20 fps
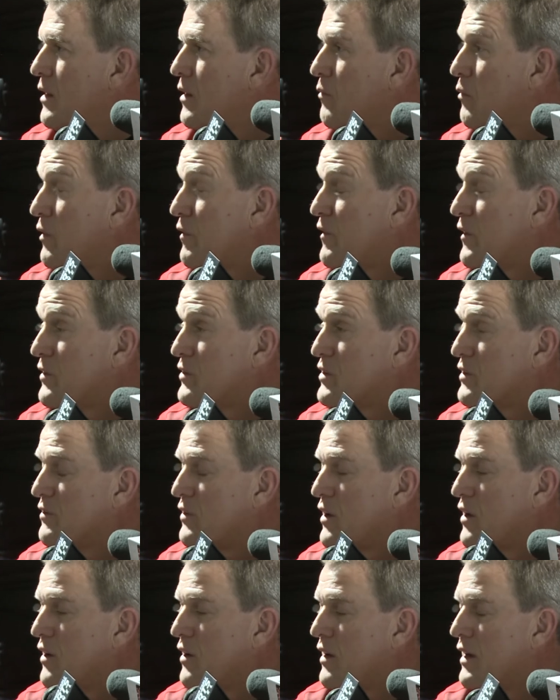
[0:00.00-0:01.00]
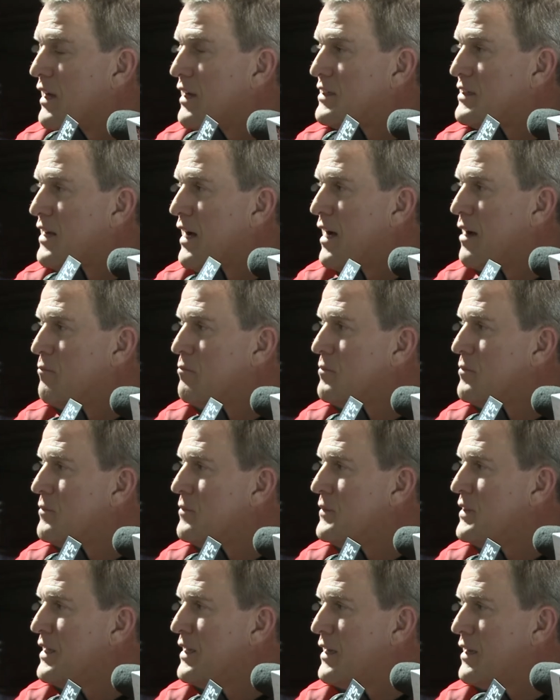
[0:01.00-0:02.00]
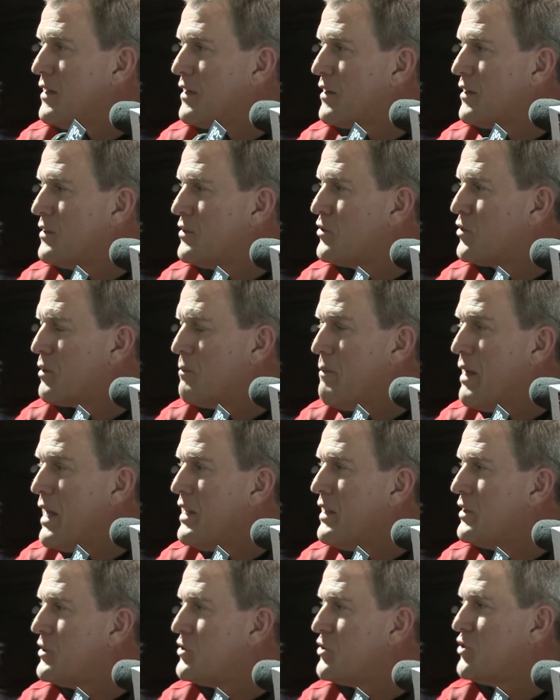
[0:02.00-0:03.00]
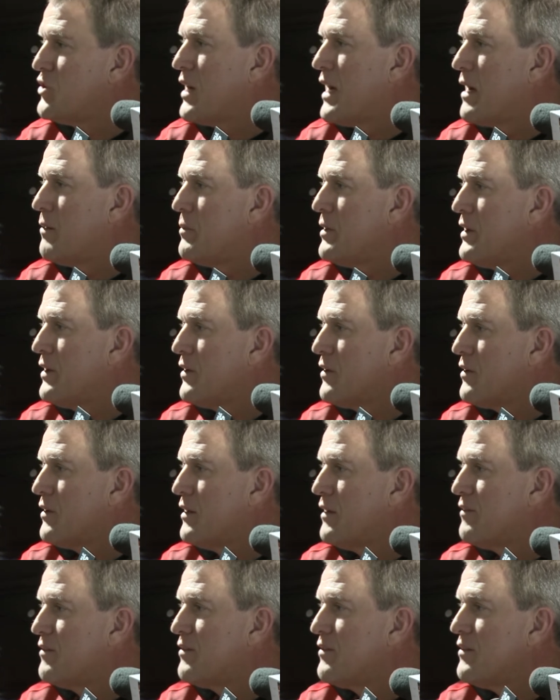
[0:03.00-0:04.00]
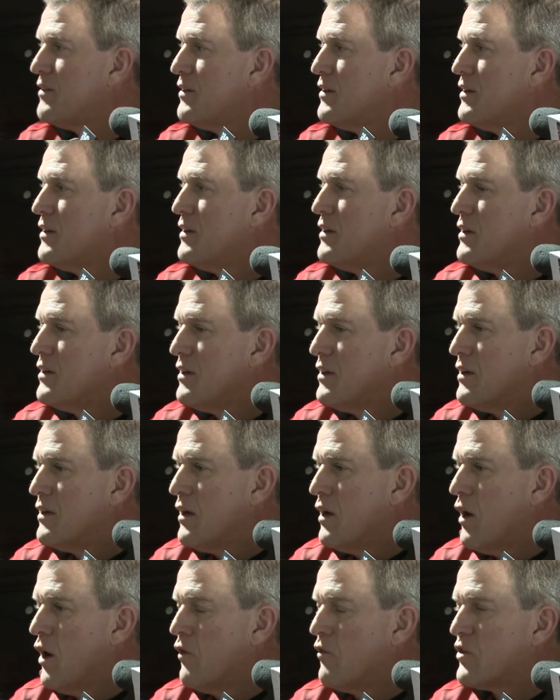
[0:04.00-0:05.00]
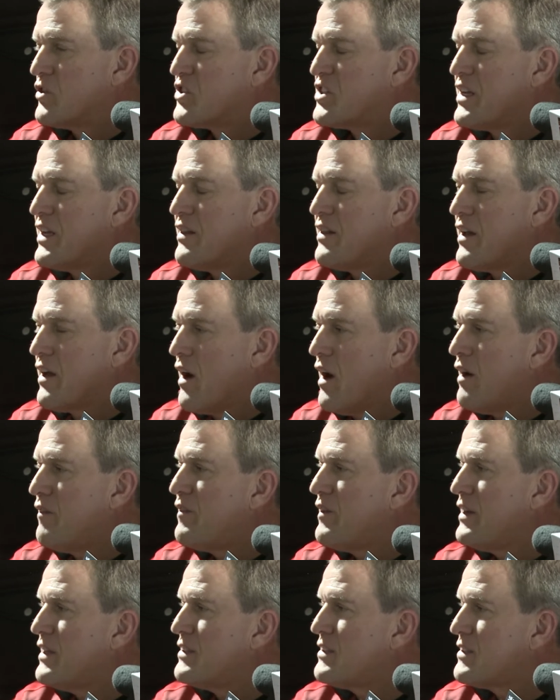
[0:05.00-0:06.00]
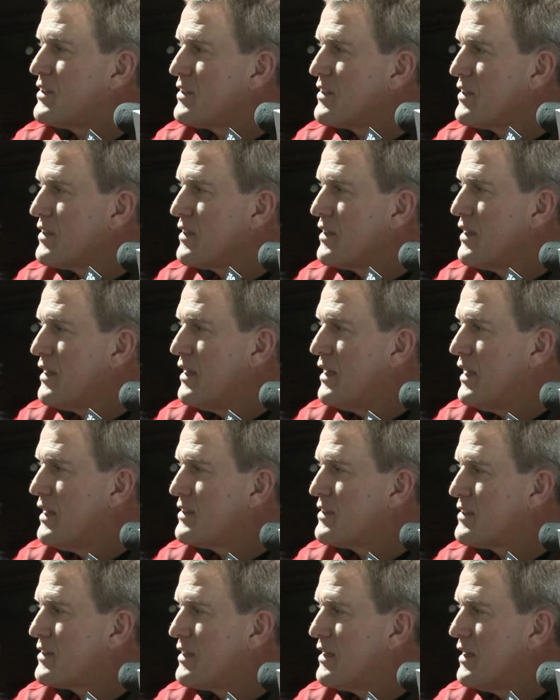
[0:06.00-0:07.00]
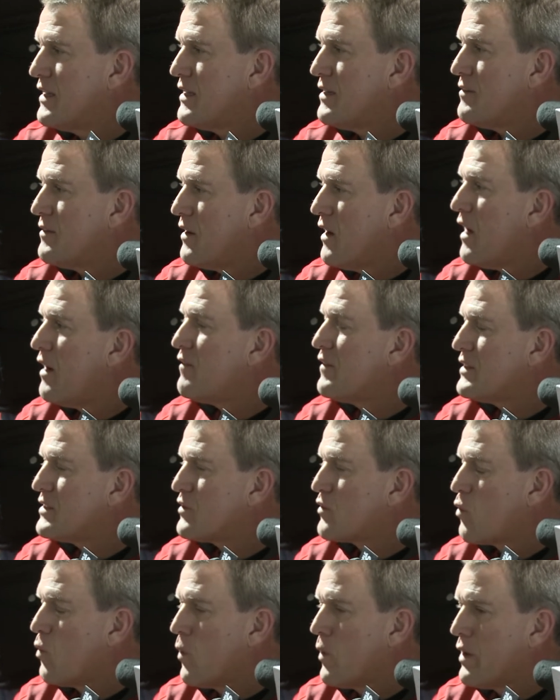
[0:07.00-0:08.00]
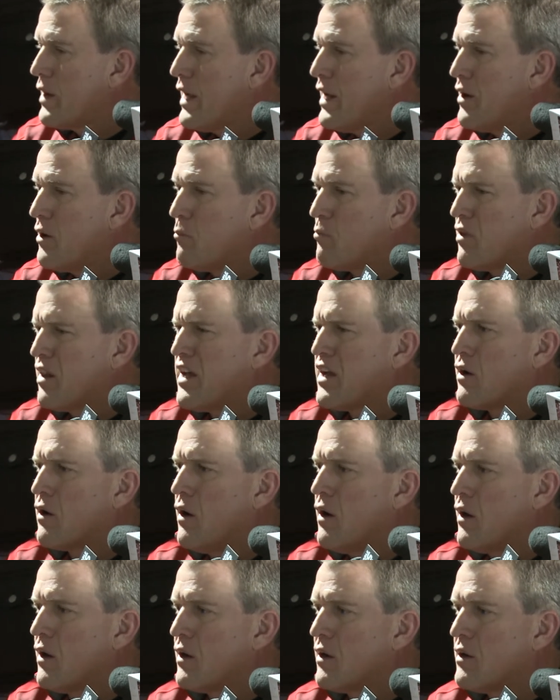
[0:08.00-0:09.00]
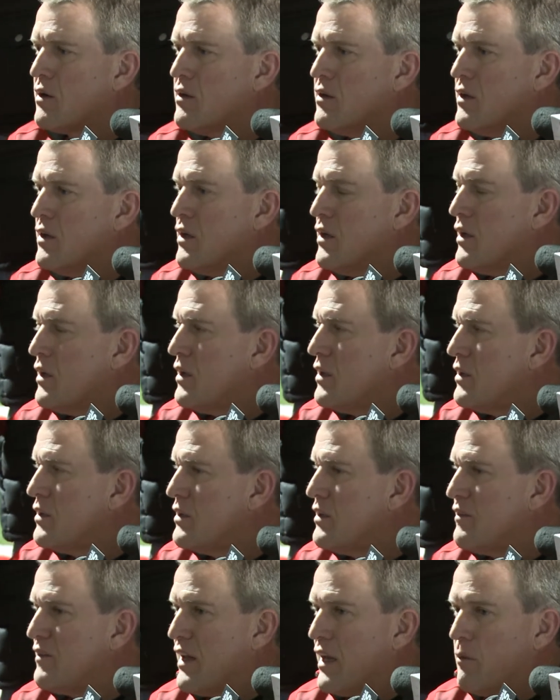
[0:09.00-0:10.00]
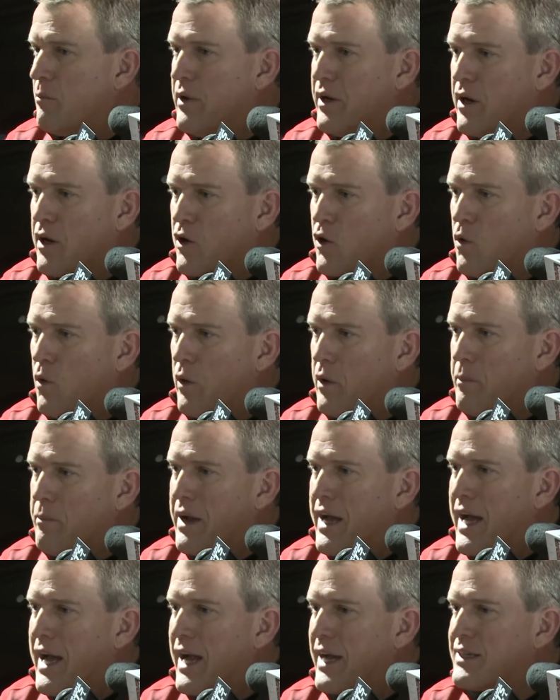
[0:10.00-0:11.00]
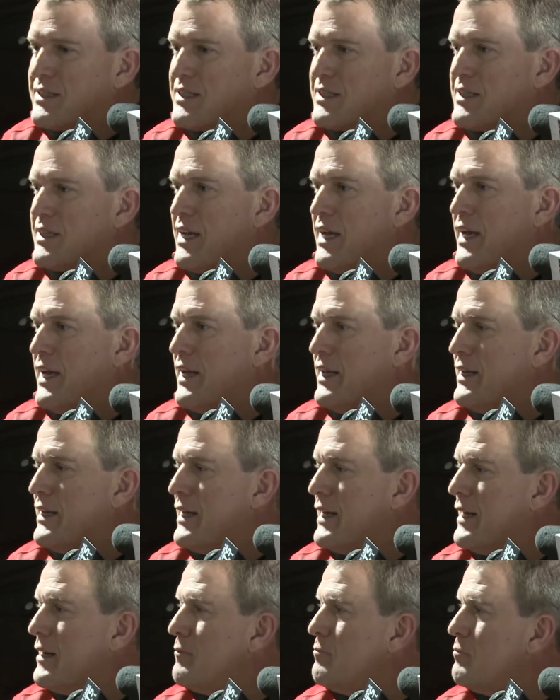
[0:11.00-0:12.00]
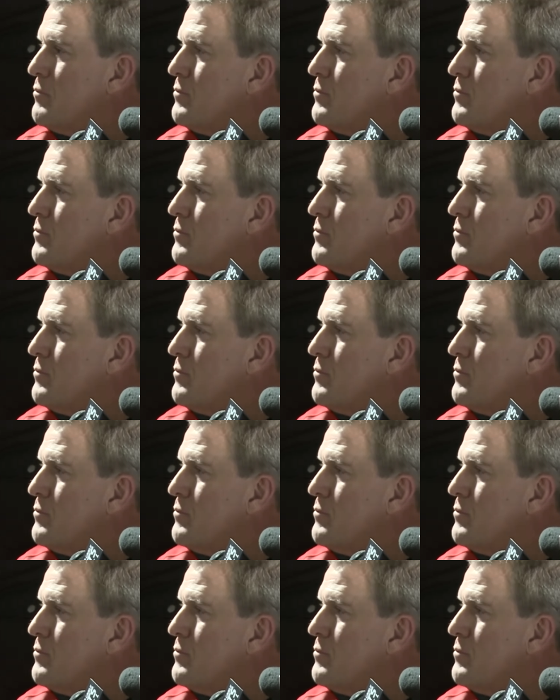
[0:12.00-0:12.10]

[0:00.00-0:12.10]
Well, first of all, uh, Tom did a tremendous job here of overseeing the offense as the offensive coordinator, play caller, developing our quarterbacks, and uh,